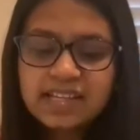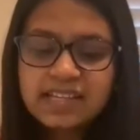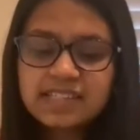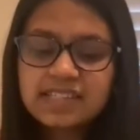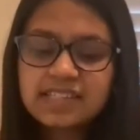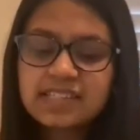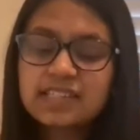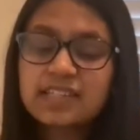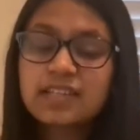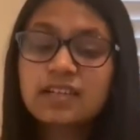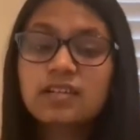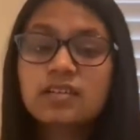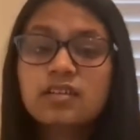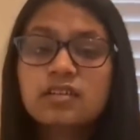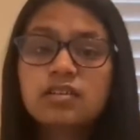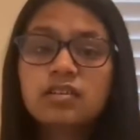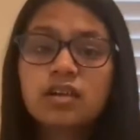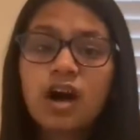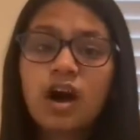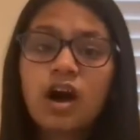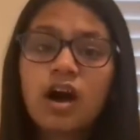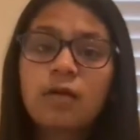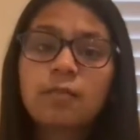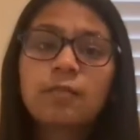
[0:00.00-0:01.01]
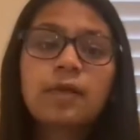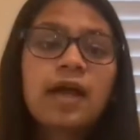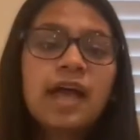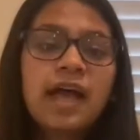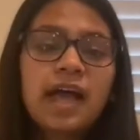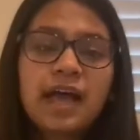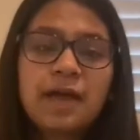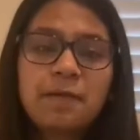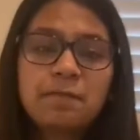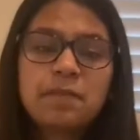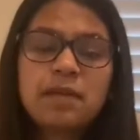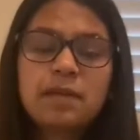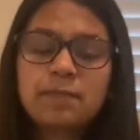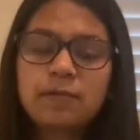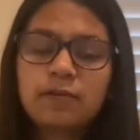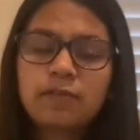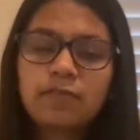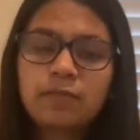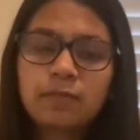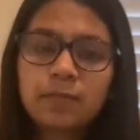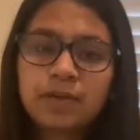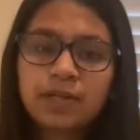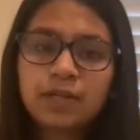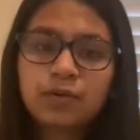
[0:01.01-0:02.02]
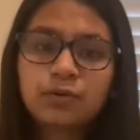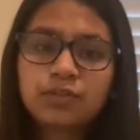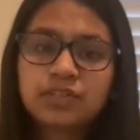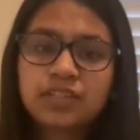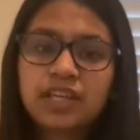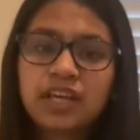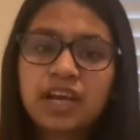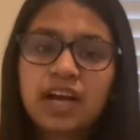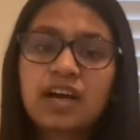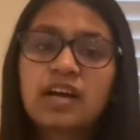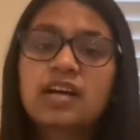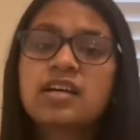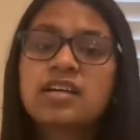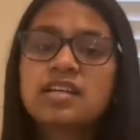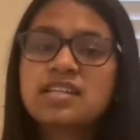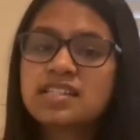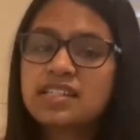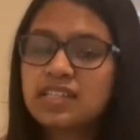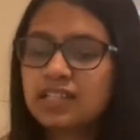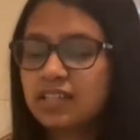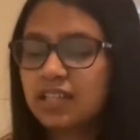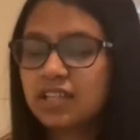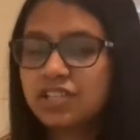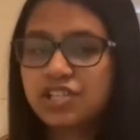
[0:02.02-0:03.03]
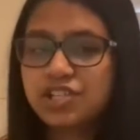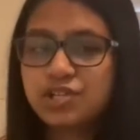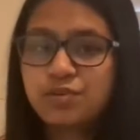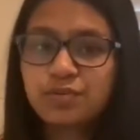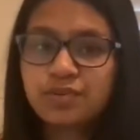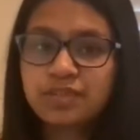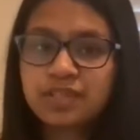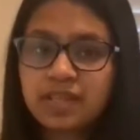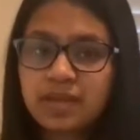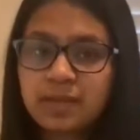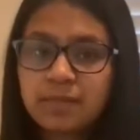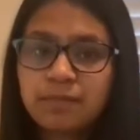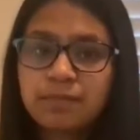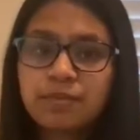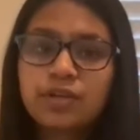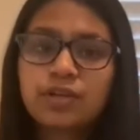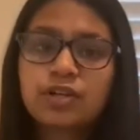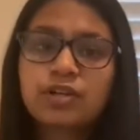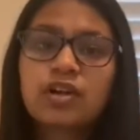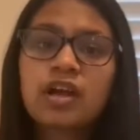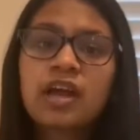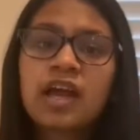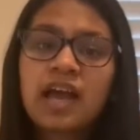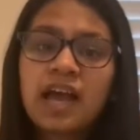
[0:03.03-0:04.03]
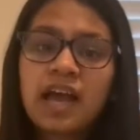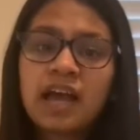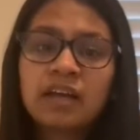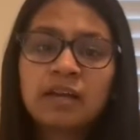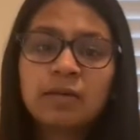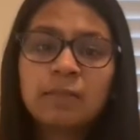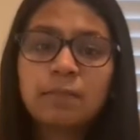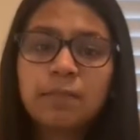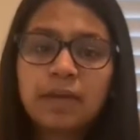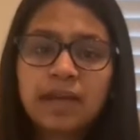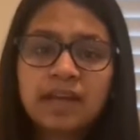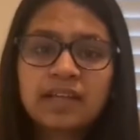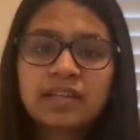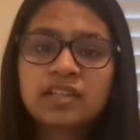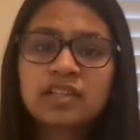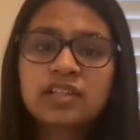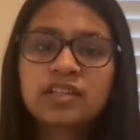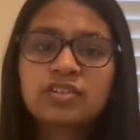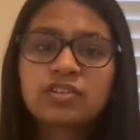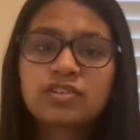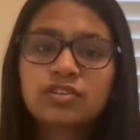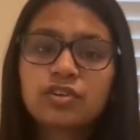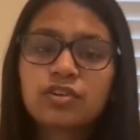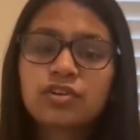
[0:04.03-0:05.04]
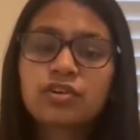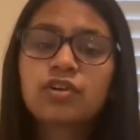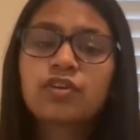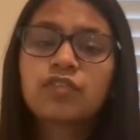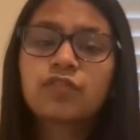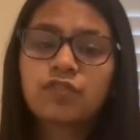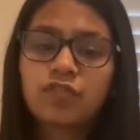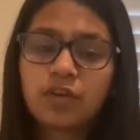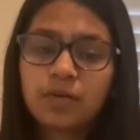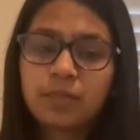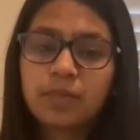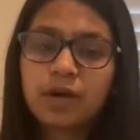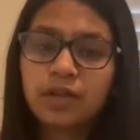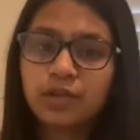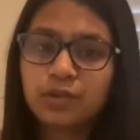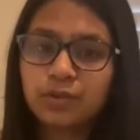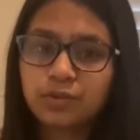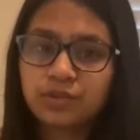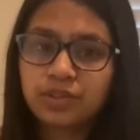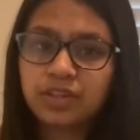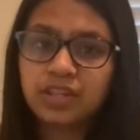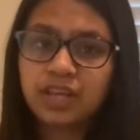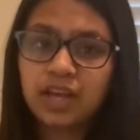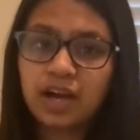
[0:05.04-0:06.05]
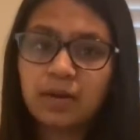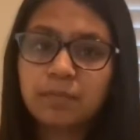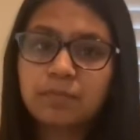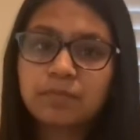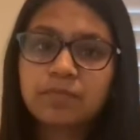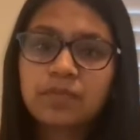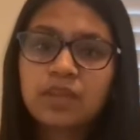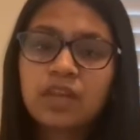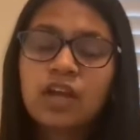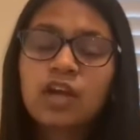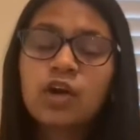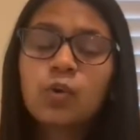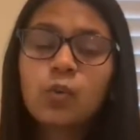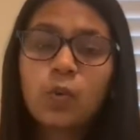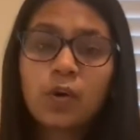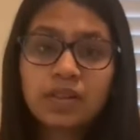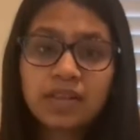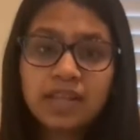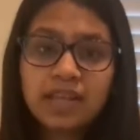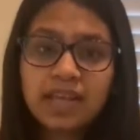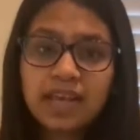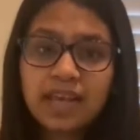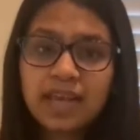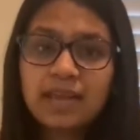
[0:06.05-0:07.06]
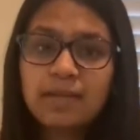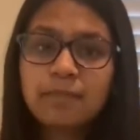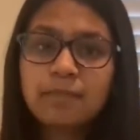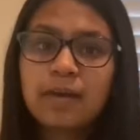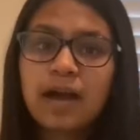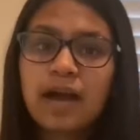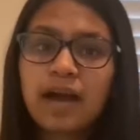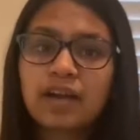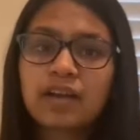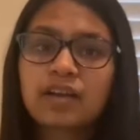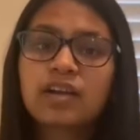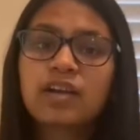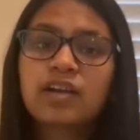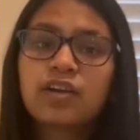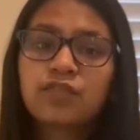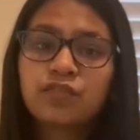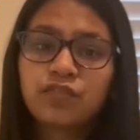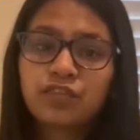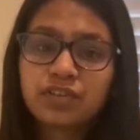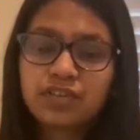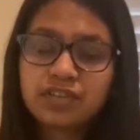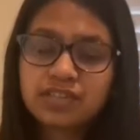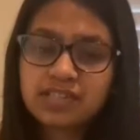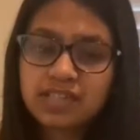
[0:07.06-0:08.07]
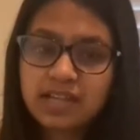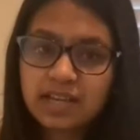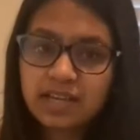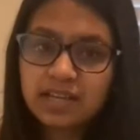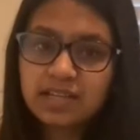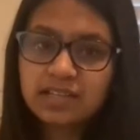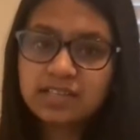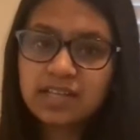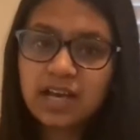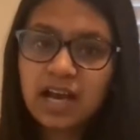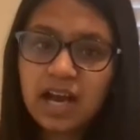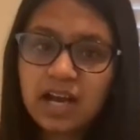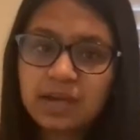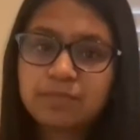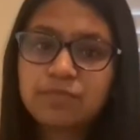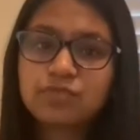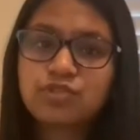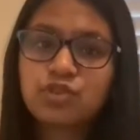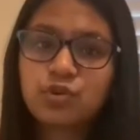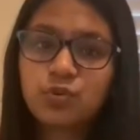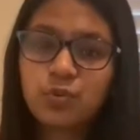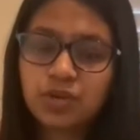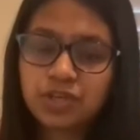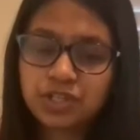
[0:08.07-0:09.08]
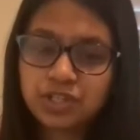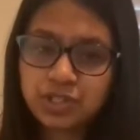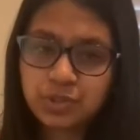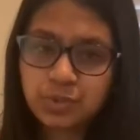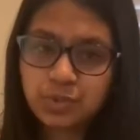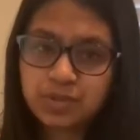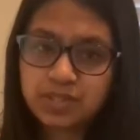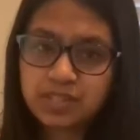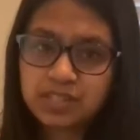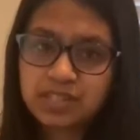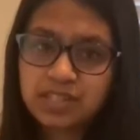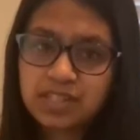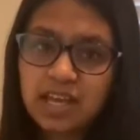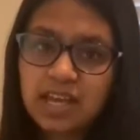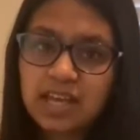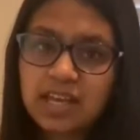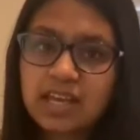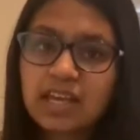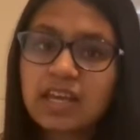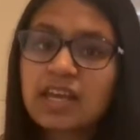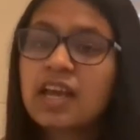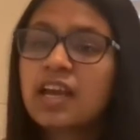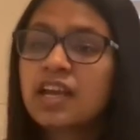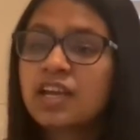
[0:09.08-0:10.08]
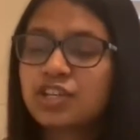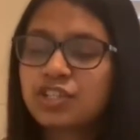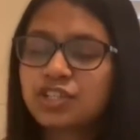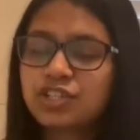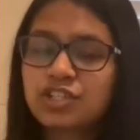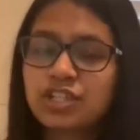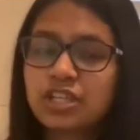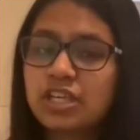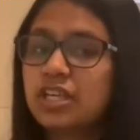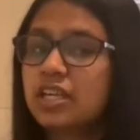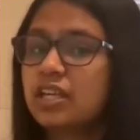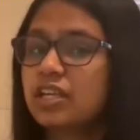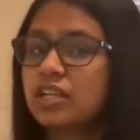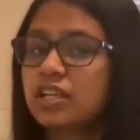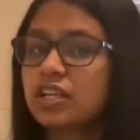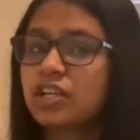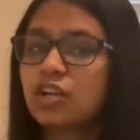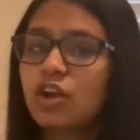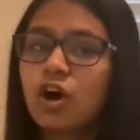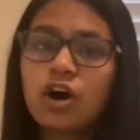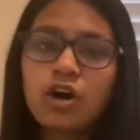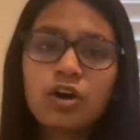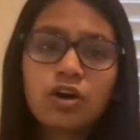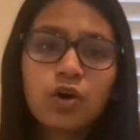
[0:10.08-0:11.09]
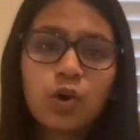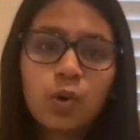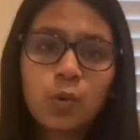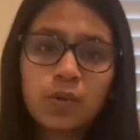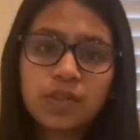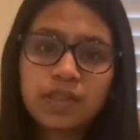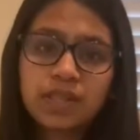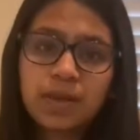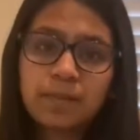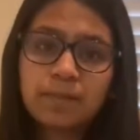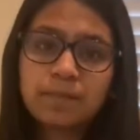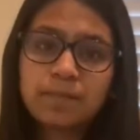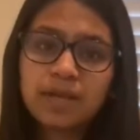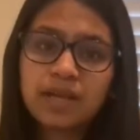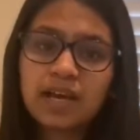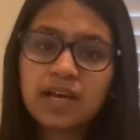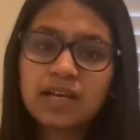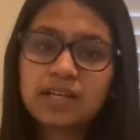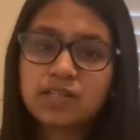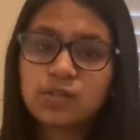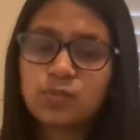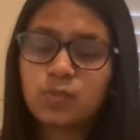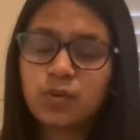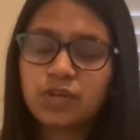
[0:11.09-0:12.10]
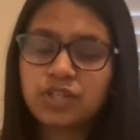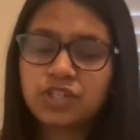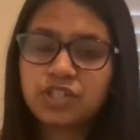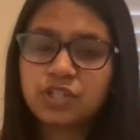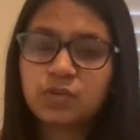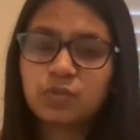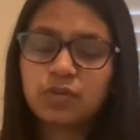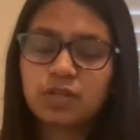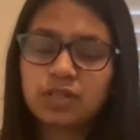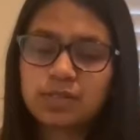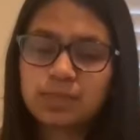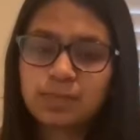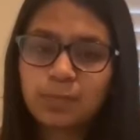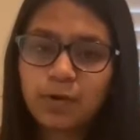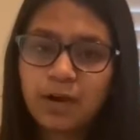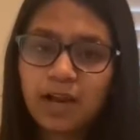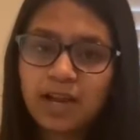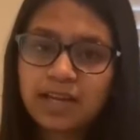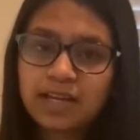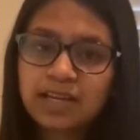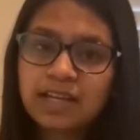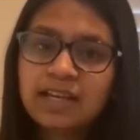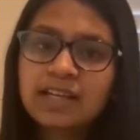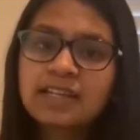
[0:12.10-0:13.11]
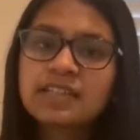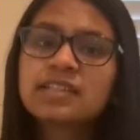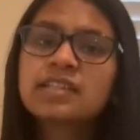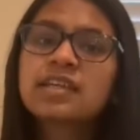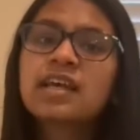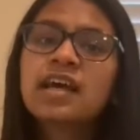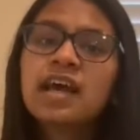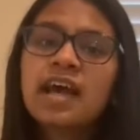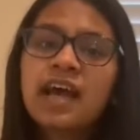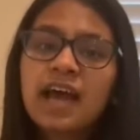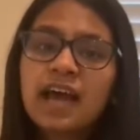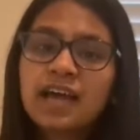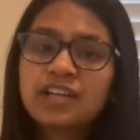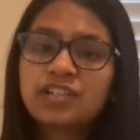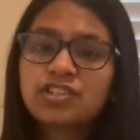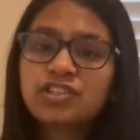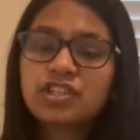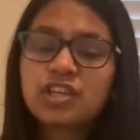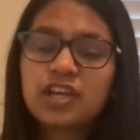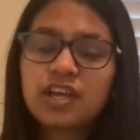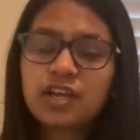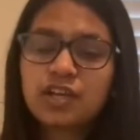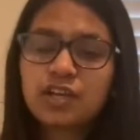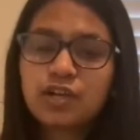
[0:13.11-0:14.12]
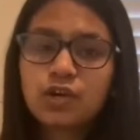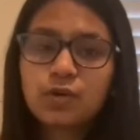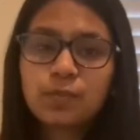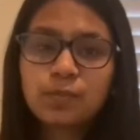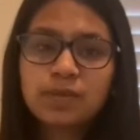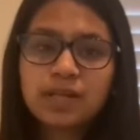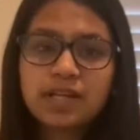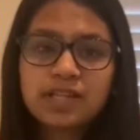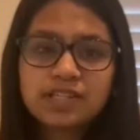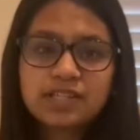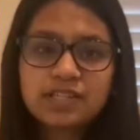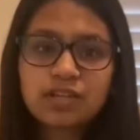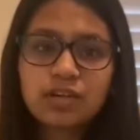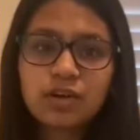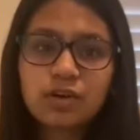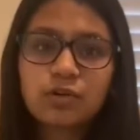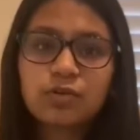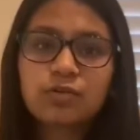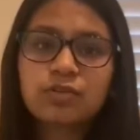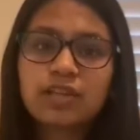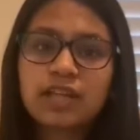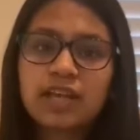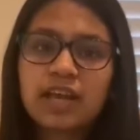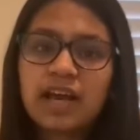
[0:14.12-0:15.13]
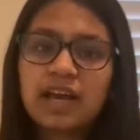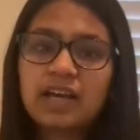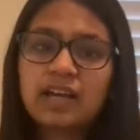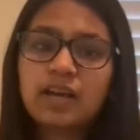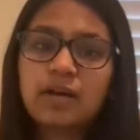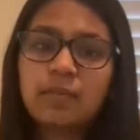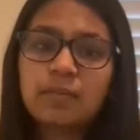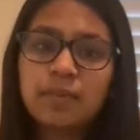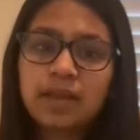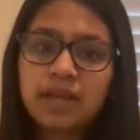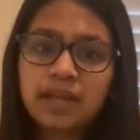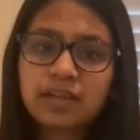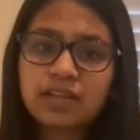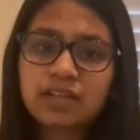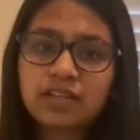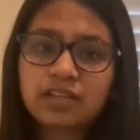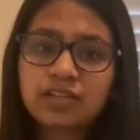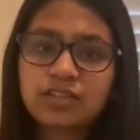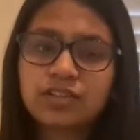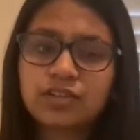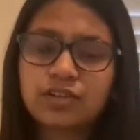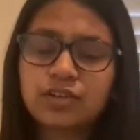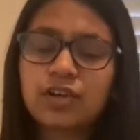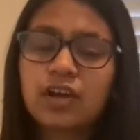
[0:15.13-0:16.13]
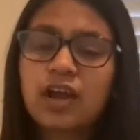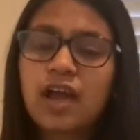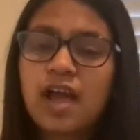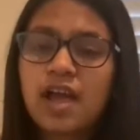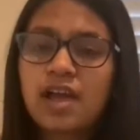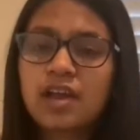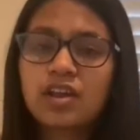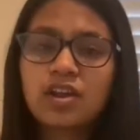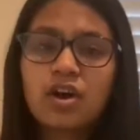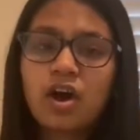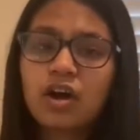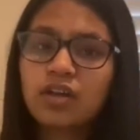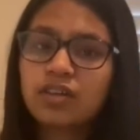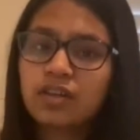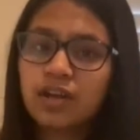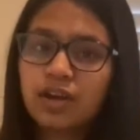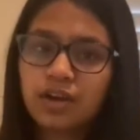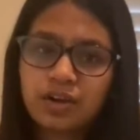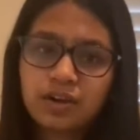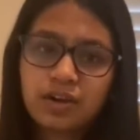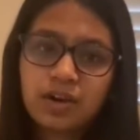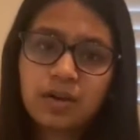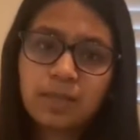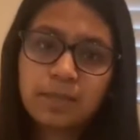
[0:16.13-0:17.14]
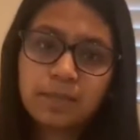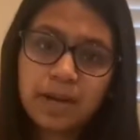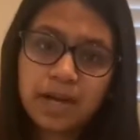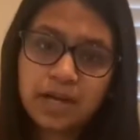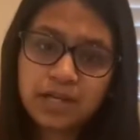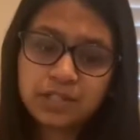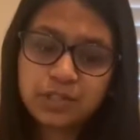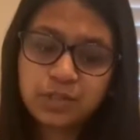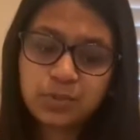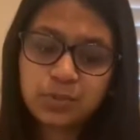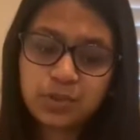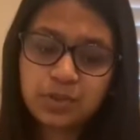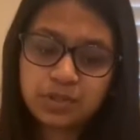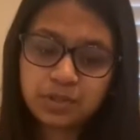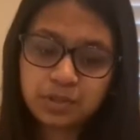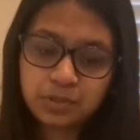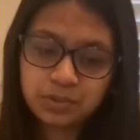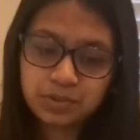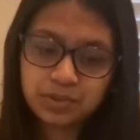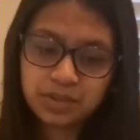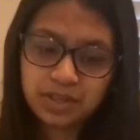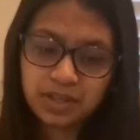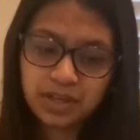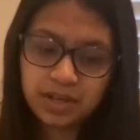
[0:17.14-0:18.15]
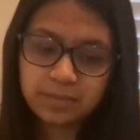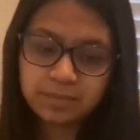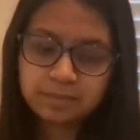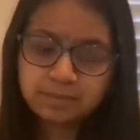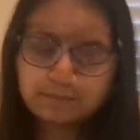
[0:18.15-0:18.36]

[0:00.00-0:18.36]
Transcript: Still, Ram and people from Ayodhya said that she was impure and abandoned her from Ayodhya. When they came back for the second time to where she was staying, she did not go with them because when she was pregnant and she had no place to go, they had abandoned her and not let her come back to Ayodhya.